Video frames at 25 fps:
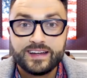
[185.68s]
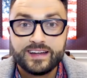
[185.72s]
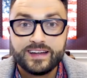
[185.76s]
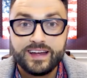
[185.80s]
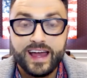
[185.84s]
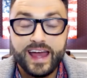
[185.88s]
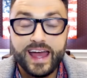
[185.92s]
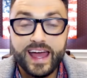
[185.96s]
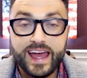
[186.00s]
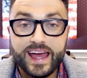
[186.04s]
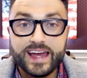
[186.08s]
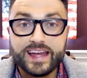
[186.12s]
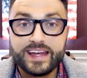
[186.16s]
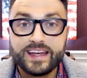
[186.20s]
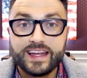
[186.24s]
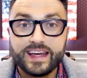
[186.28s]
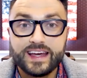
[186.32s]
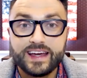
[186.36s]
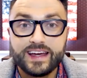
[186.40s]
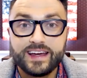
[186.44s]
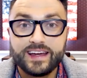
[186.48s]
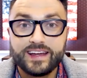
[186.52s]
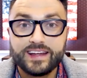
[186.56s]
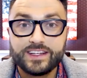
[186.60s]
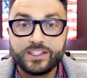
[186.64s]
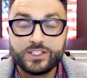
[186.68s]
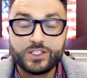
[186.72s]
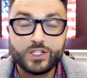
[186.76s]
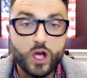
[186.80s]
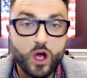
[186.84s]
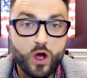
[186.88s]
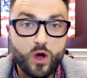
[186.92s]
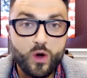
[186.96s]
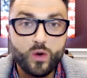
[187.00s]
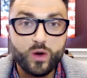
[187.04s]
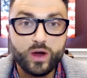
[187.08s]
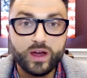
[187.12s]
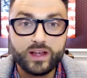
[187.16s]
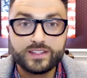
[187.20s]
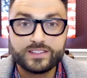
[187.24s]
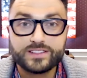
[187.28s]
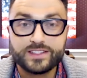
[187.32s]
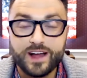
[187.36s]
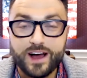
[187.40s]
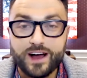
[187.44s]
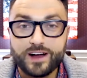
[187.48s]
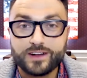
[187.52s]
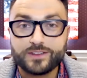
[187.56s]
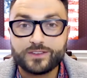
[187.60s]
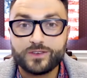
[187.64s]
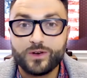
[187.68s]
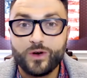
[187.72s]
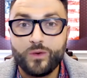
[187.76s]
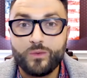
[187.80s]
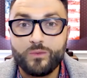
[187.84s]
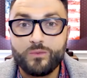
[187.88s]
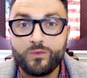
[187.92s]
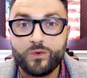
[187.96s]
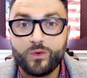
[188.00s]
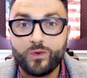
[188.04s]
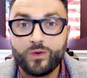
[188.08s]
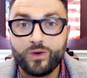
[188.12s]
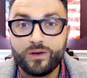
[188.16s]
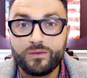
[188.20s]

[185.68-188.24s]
And Joe has talked on